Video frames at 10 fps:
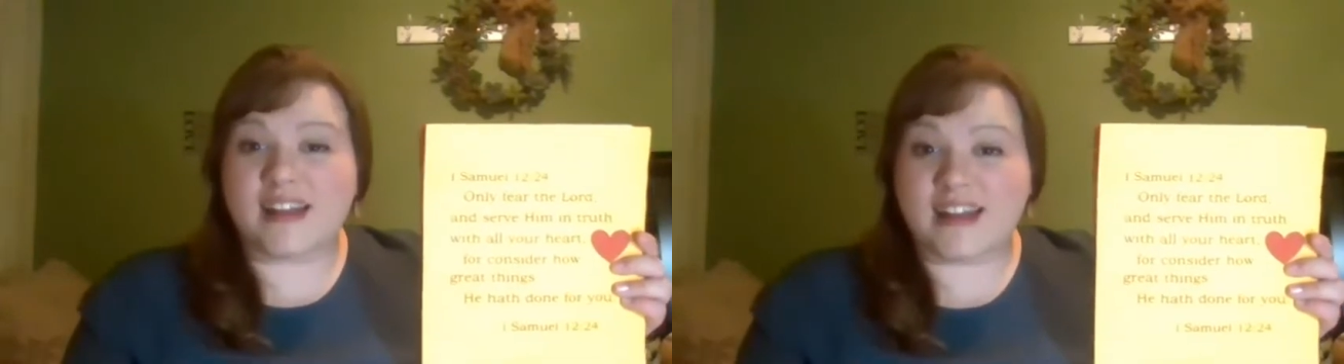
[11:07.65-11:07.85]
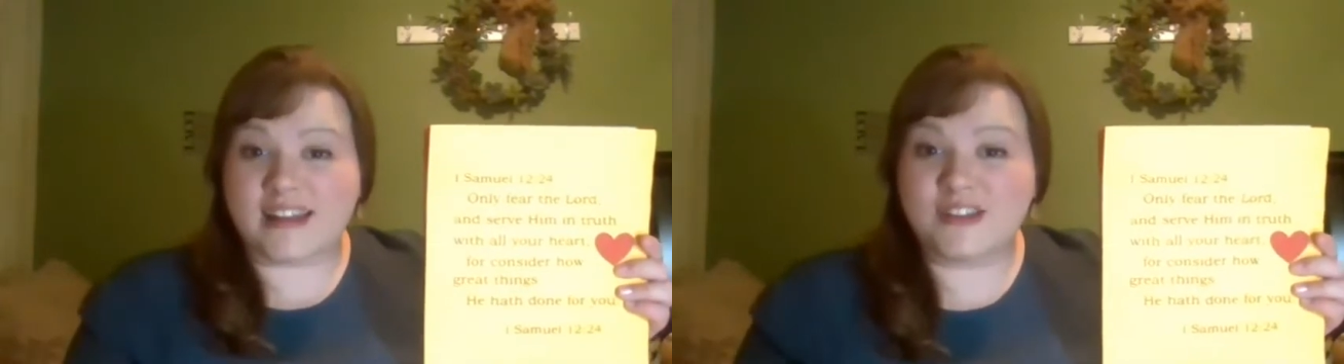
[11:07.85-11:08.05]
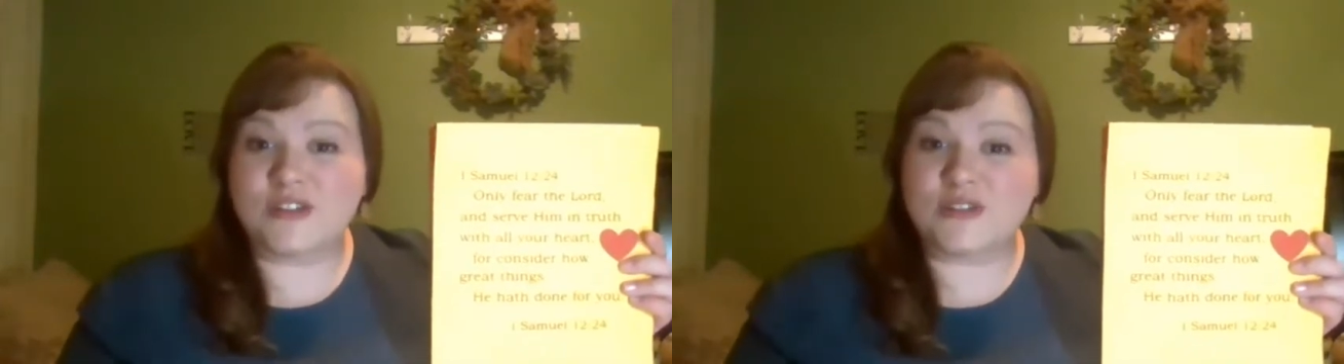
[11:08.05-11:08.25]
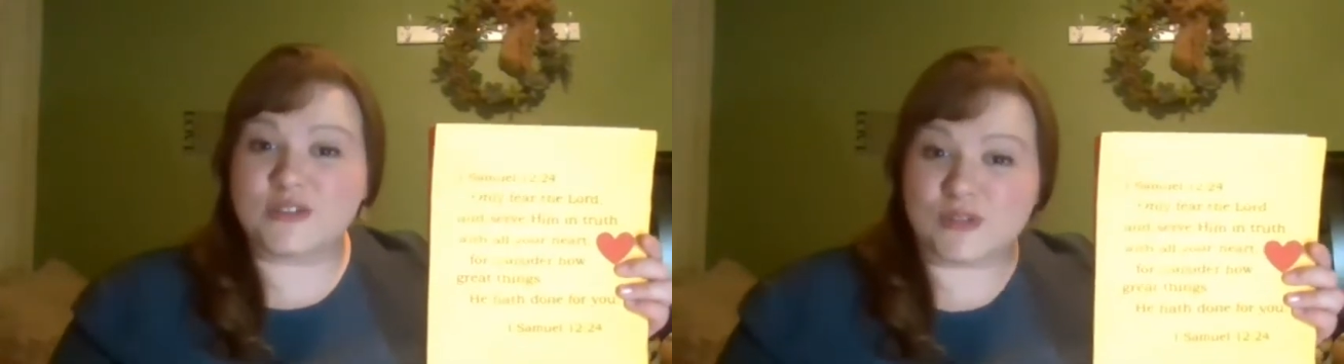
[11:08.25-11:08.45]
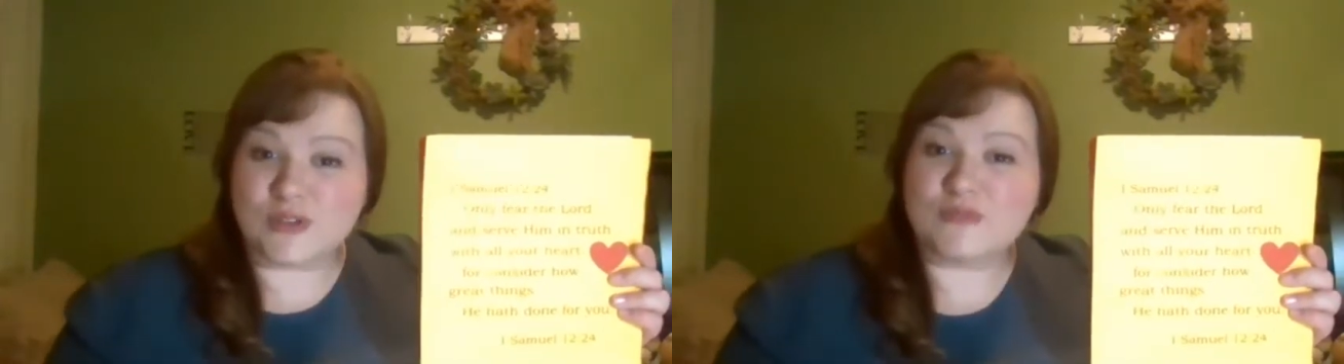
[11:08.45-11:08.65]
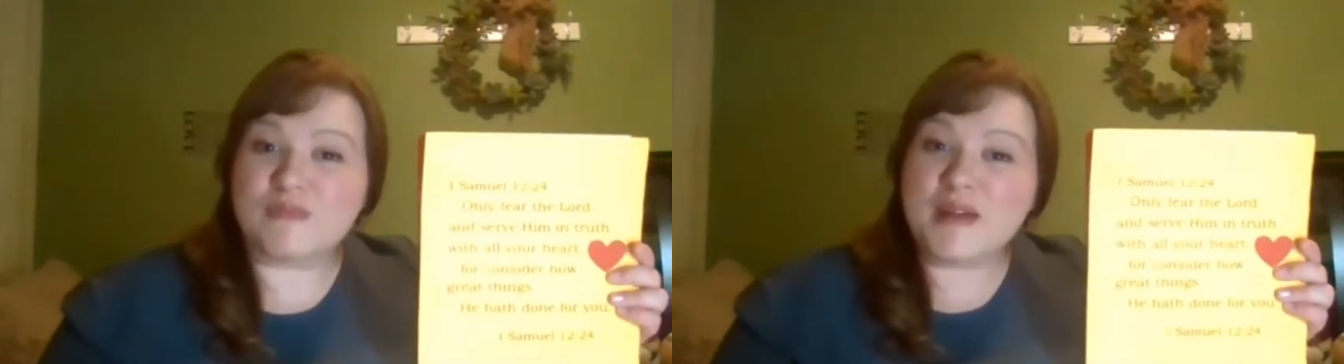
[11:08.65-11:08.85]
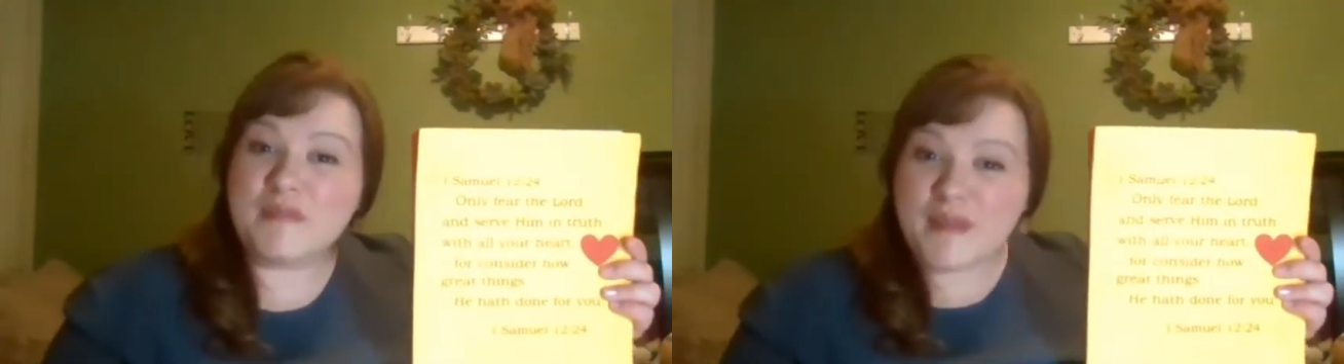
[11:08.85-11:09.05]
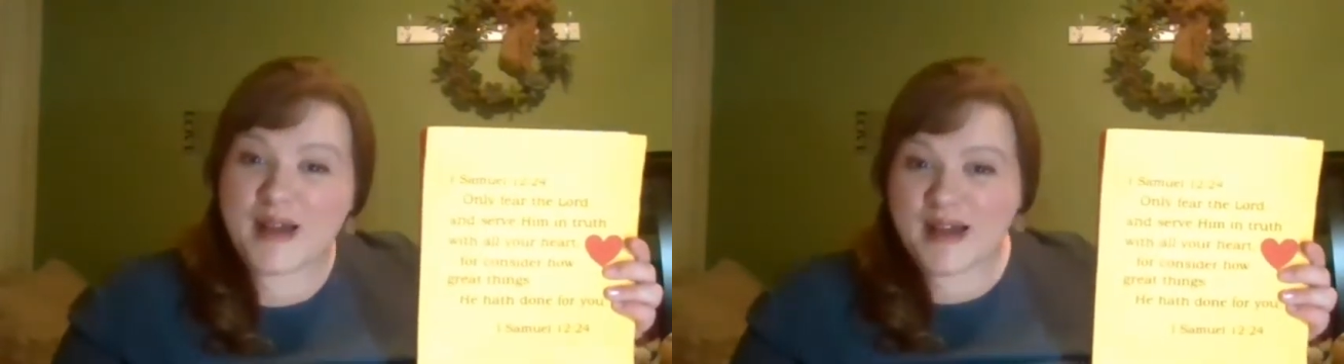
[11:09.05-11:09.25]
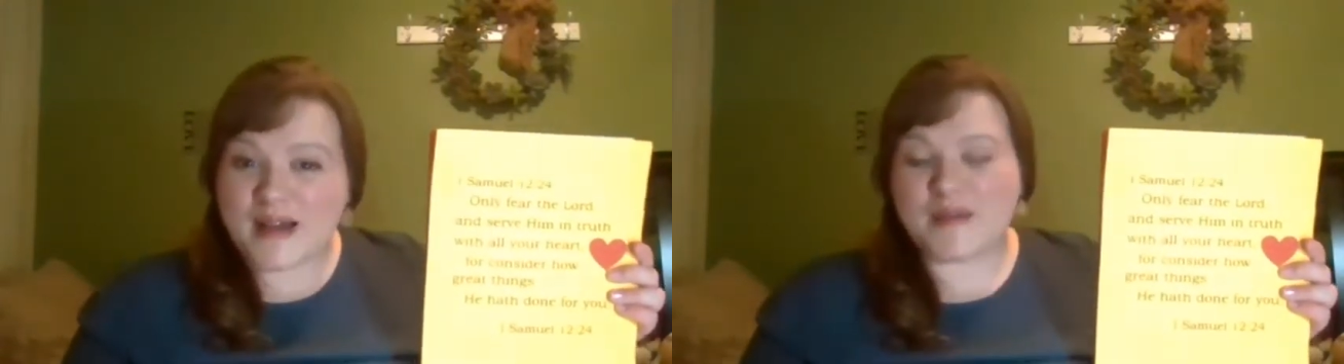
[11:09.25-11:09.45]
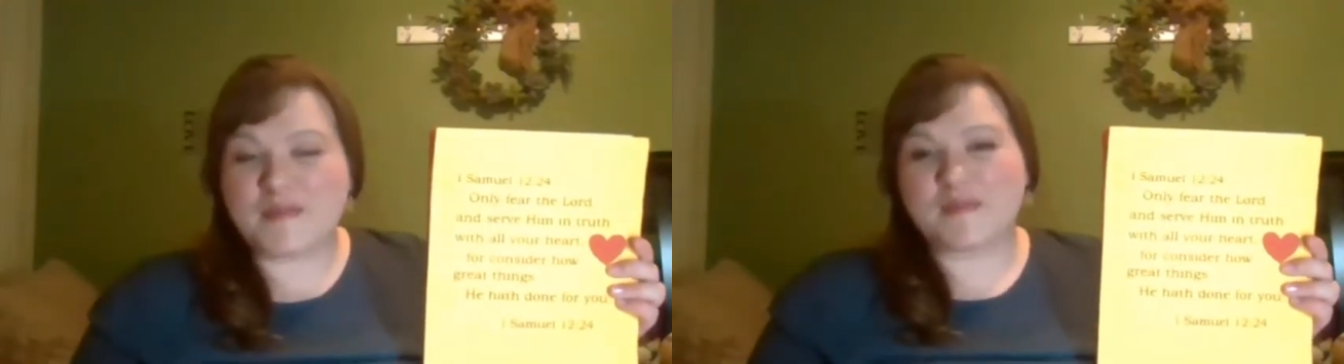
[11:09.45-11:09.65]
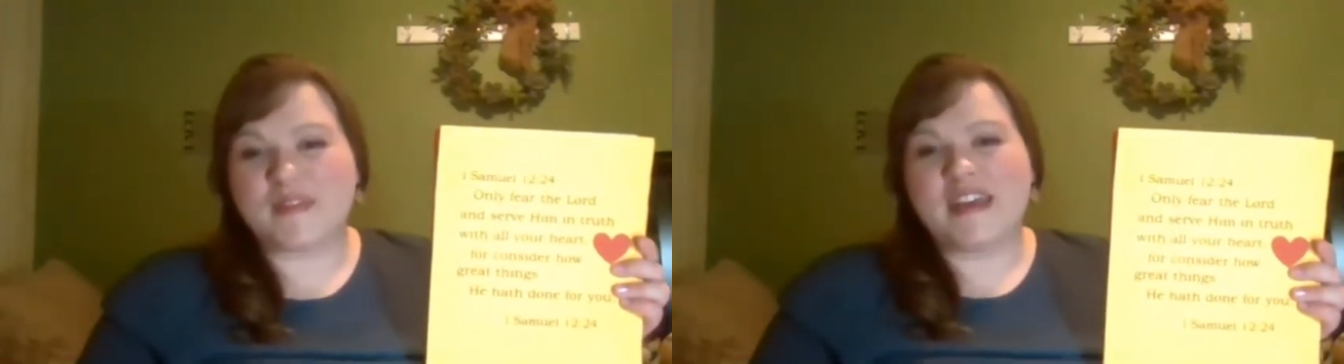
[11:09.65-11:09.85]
I could serve my mom.